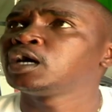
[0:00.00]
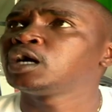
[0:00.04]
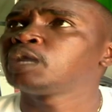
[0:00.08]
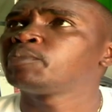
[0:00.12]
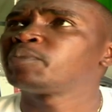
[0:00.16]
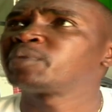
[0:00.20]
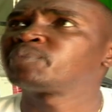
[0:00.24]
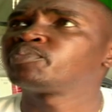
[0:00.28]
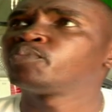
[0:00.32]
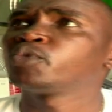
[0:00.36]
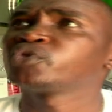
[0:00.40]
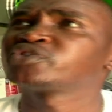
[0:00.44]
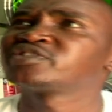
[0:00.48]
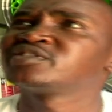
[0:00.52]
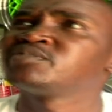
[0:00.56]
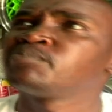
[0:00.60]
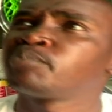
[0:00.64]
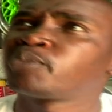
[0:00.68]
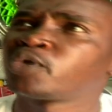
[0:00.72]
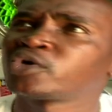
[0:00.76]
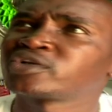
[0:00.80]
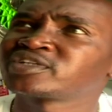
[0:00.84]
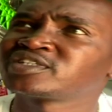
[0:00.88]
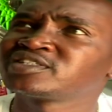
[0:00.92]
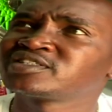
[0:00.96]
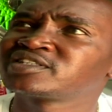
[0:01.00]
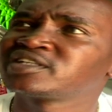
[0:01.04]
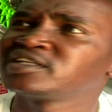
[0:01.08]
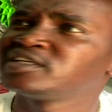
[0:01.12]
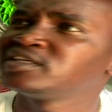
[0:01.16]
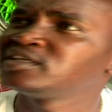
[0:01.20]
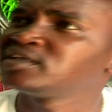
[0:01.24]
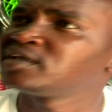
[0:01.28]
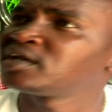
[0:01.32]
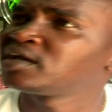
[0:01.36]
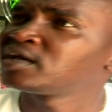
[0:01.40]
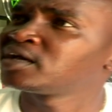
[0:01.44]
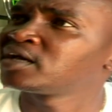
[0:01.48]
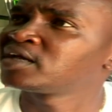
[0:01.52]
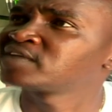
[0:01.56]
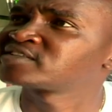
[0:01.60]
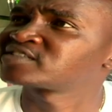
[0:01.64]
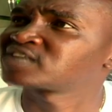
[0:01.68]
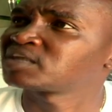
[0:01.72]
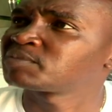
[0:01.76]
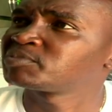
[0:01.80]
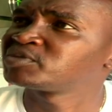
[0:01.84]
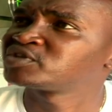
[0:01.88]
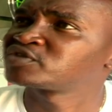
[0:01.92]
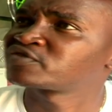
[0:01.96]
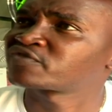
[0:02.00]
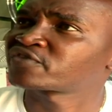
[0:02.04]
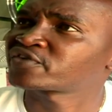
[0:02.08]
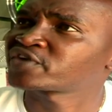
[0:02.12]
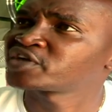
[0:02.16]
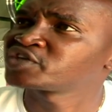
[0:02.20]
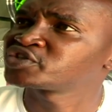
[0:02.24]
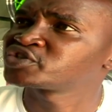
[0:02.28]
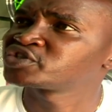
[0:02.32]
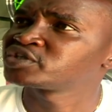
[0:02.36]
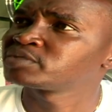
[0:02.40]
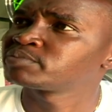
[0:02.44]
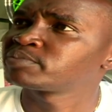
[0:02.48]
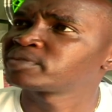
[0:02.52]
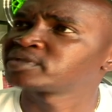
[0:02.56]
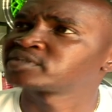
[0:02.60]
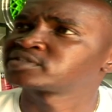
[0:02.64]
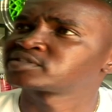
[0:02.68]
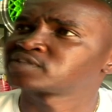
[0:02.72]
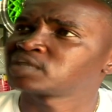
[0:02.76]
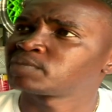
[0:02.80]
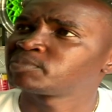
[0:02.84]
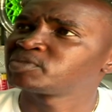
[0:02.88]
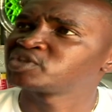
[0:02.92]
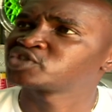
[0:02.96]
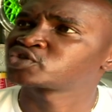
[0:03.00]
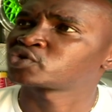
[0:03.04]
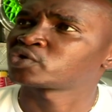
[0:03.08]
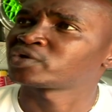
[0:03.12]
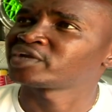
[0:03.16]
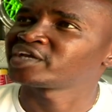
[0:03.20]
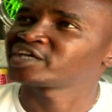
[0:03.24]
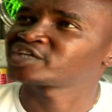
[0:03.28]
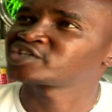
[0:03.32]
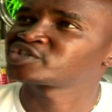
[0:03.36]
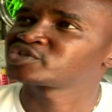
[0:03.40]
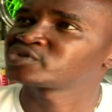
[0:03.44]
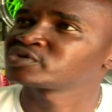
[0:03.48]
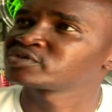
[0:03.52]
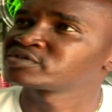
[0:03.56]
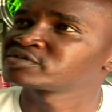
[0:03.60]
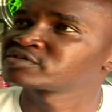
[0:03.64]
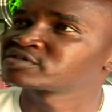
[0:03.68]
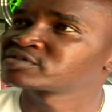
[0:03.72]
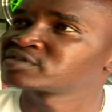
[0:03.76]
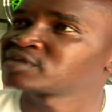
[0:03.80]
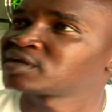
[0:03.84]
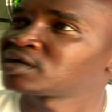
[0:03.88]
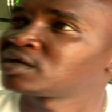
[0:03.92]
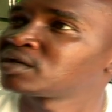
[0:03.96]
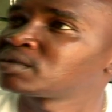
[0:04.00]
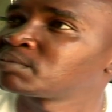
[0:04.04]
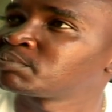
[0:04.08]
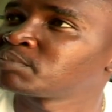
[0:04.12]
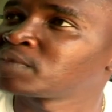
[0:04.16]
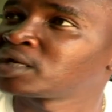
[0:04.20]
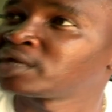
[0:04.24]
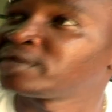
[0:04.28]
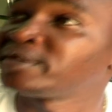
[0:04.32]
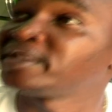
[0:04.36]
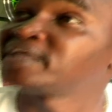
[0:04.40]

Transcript: Uh, but most importantly, uh, establish friendship, establish connections, uh,